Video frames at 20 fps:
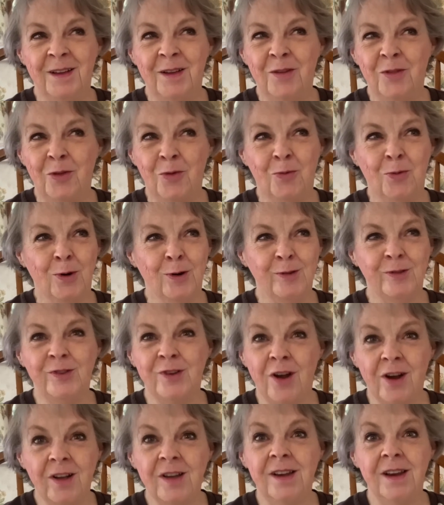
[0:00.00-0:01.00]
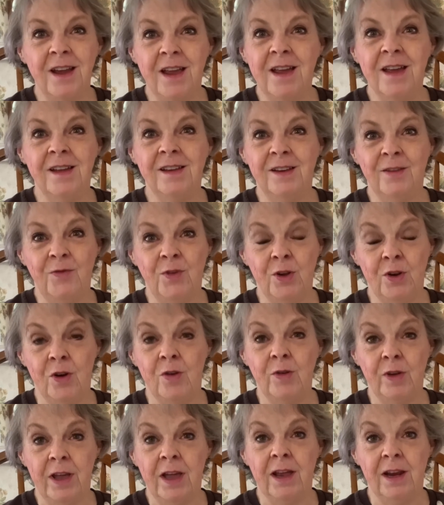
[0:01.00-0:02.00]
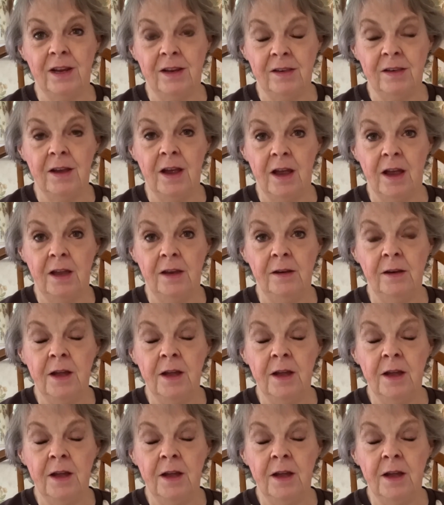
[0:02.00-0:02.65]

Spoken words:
The world's not going to end if you don't get it done.